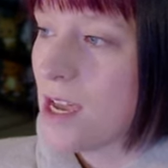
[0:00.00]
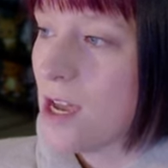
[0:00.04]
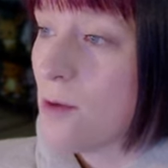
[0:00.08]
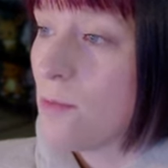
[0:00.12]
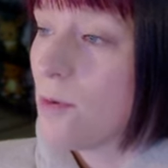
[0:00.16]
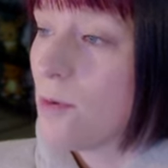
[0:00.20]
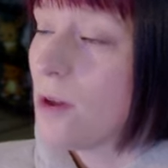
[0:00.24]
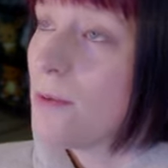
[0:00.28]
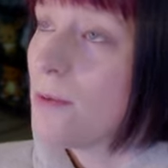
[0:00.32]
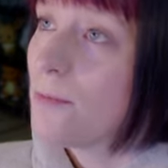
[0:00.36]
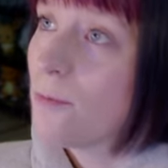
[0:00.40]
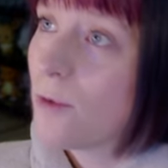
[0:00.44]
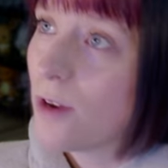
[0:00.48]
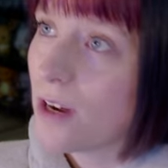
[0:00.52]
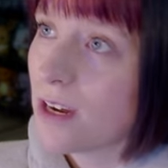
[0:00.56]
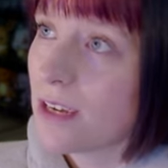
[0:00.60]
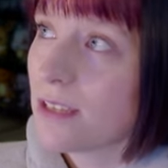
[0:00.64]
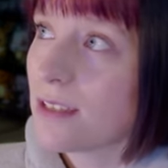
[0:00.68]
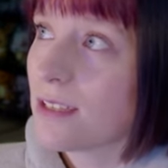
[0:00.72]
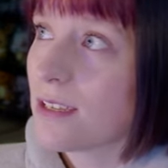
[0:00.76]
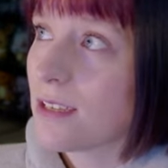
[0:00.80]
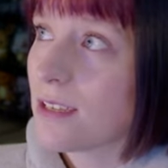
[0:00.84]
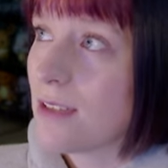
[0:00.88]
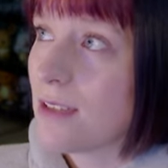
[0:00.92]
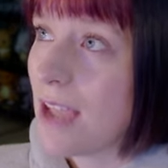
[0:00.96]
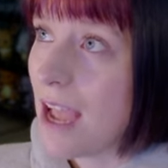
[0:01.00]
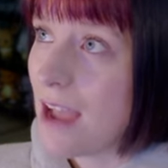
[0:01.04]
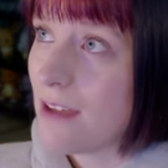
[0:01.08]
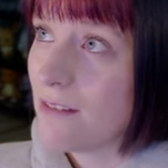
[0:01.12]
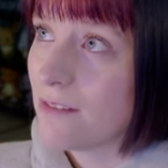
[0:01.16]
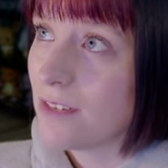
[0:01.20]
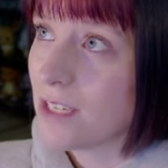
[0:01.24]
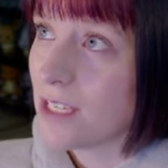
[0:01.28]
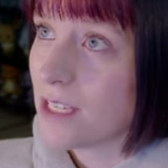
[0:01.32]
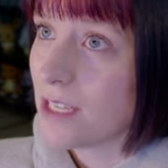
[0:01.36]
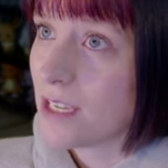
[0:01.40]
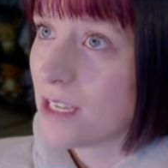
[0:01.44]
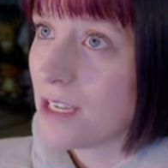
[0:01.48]
But
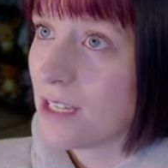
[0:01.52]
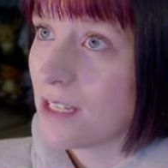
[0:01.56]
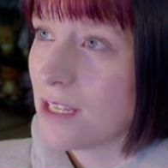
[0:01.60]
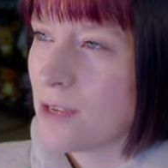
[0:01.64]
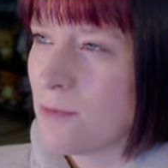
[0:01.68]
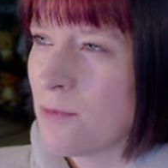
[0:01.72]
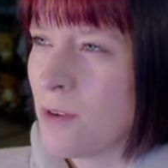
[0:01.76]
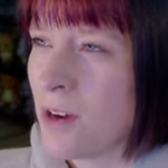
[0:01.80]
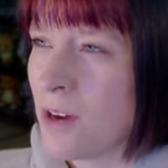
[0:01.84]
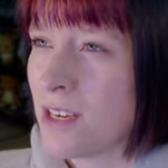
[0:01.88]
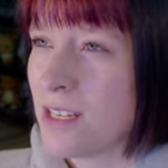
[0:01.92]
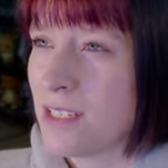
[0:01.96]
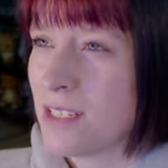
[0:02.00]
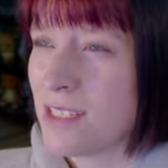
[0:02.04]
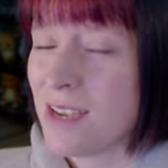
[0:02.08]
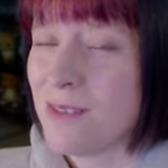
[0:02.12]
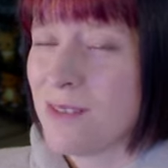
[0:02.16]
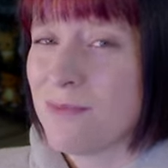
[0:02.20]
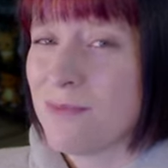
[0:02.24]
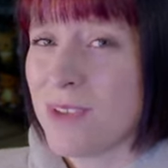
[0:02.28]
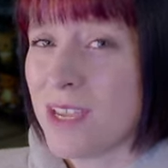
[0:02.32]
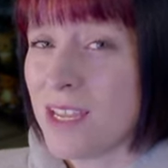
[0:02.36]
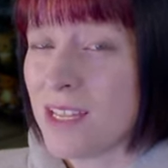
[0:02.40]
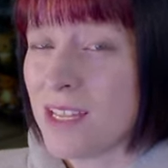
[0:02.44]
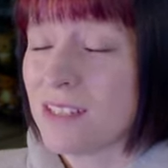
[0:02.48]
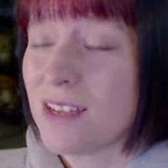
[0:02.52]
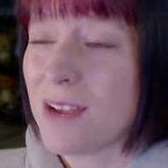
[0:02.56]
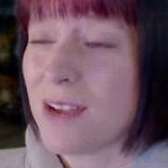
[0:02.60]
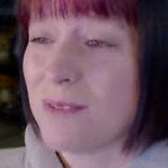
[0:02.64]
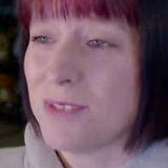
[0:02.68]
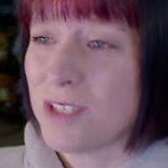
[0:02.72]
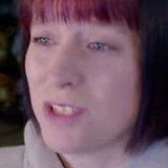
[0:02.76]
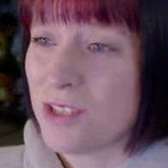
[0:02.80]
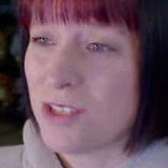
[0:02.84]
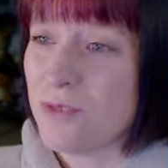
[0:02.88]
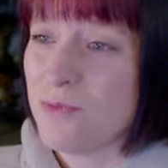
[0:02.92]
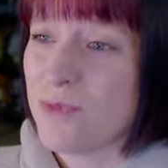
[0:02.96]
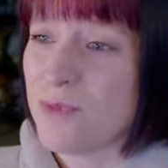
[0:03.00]
having the killing part, does that mean, I'm
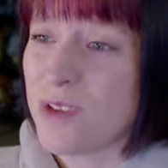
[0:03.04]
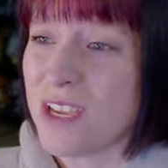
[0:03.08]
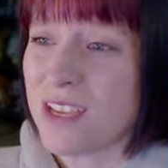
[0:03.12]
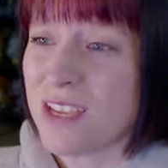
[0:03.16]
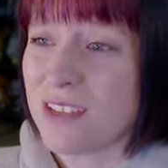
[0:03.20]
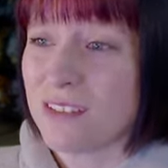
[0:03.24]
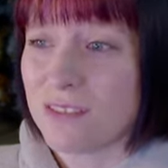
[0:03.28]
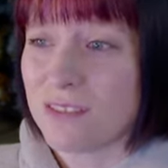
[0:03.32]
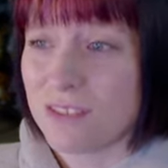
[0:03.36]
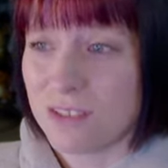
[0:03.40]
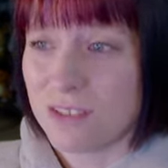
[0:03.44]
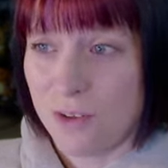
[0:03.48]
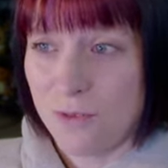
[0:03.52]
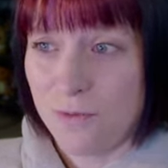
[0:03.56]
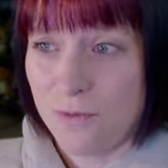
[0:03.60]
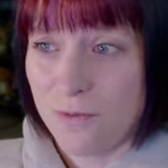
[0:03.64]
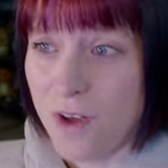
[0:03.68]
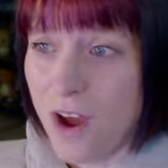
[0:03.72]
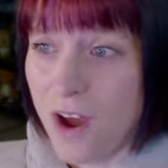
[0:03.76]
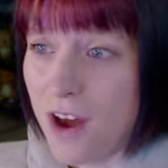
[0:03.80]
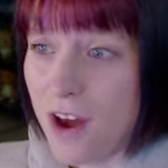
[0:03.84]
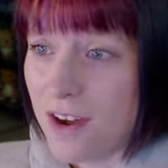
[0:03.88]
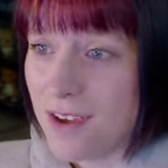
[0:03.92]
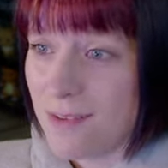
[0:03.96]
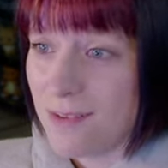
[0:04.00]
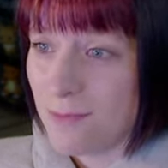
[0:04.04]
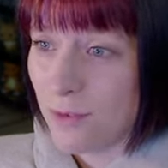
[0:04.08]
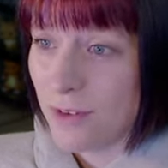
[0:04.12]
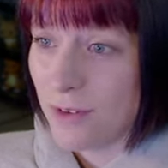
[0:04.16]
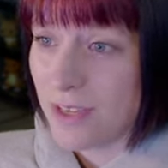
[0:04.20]
assuming so far in Boys